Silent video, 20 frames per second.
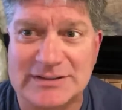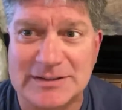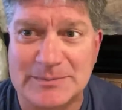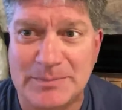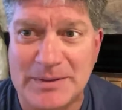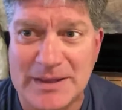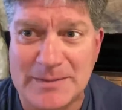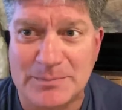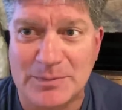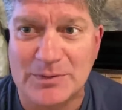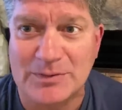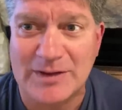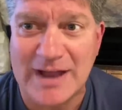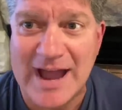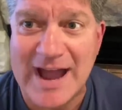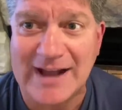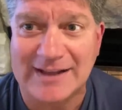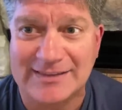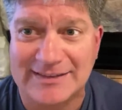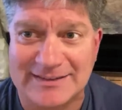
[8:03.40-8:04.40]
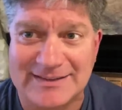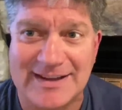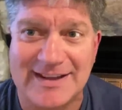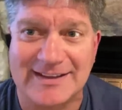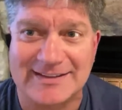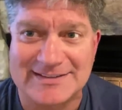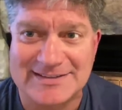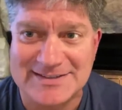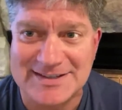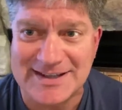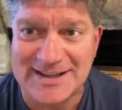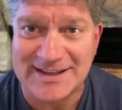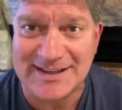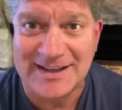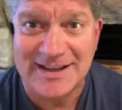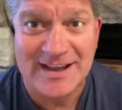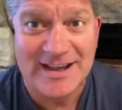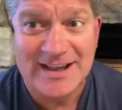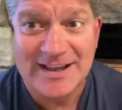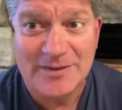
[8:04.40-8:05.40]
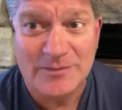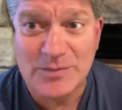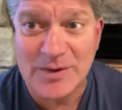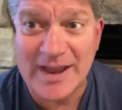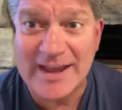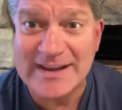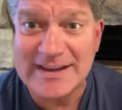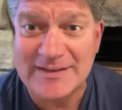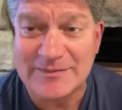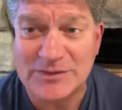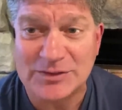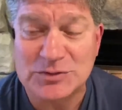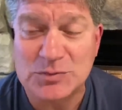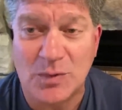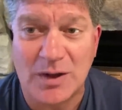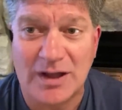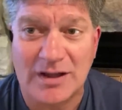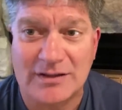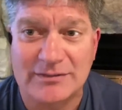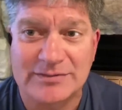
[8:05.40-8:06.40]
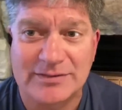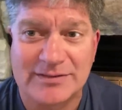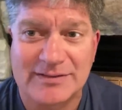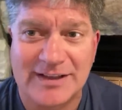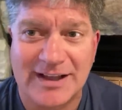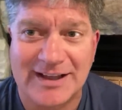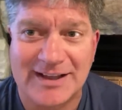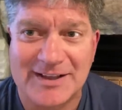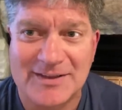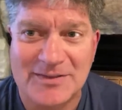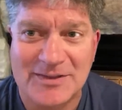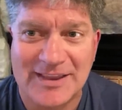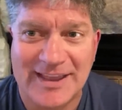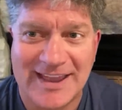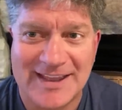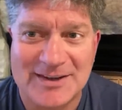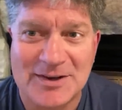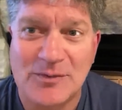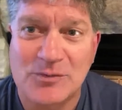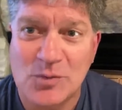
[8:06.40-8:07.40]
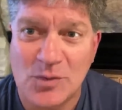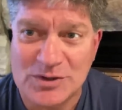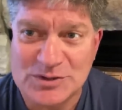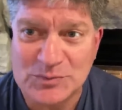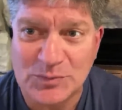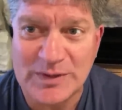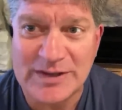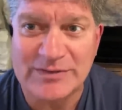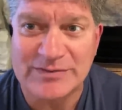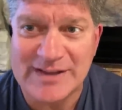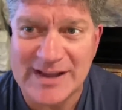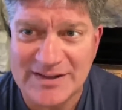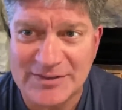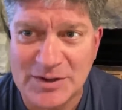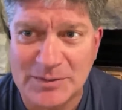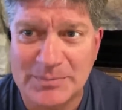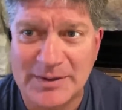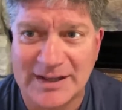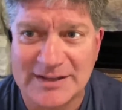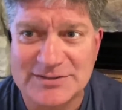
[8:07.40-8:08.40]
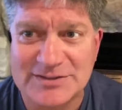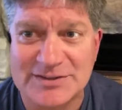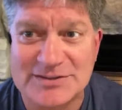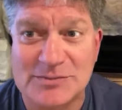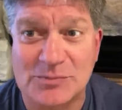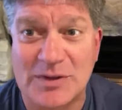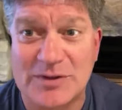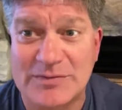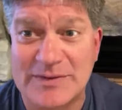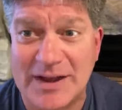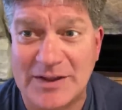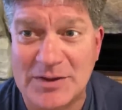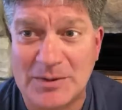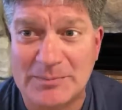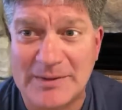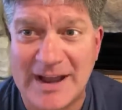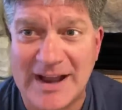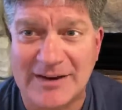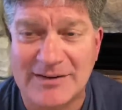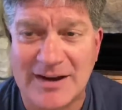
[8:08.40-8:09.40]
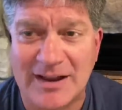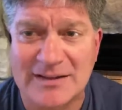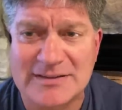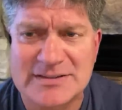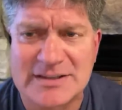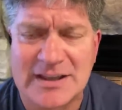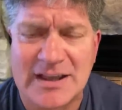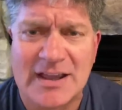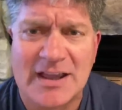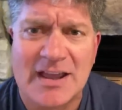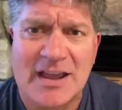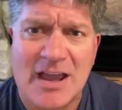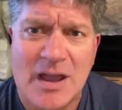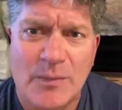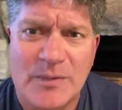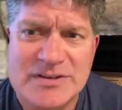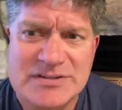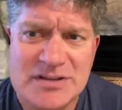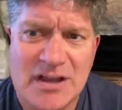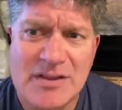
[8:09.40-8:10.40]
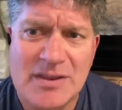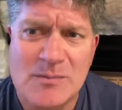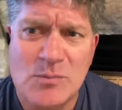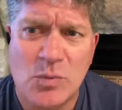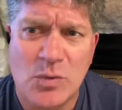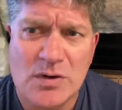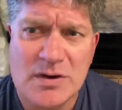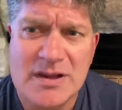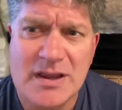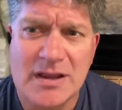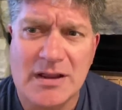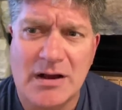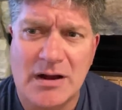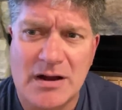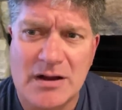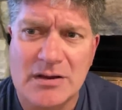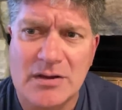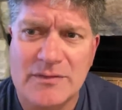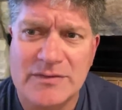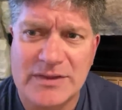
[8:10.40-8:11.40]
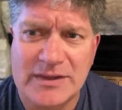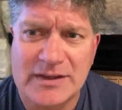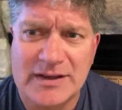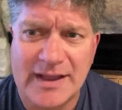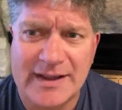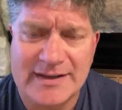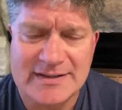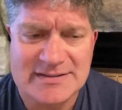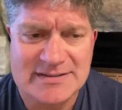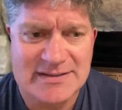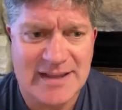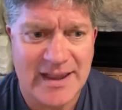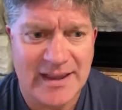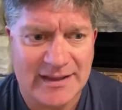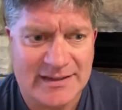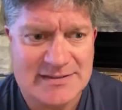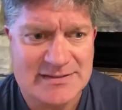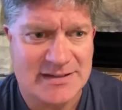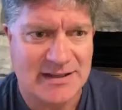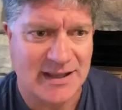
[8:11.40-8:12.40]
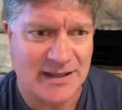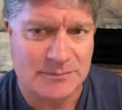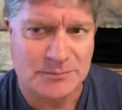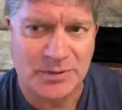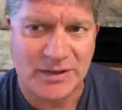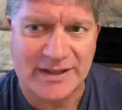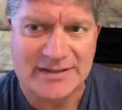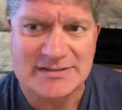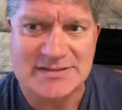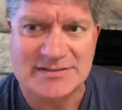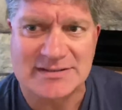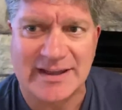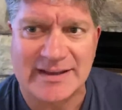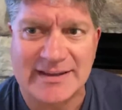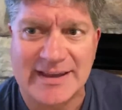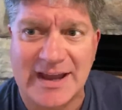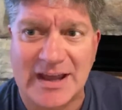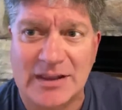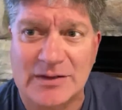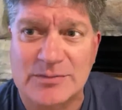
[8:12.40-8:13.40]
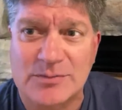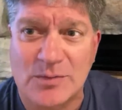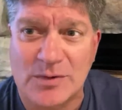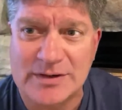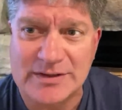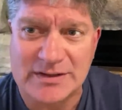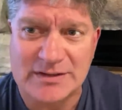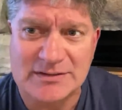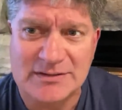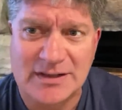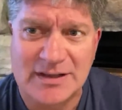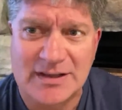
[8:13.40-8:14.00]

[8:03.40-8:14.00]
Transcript: the people who hacked the DNC for any of the 12. And of course, we found their pictures and we found their backgrounds. We saw them working all over the United States in places like California,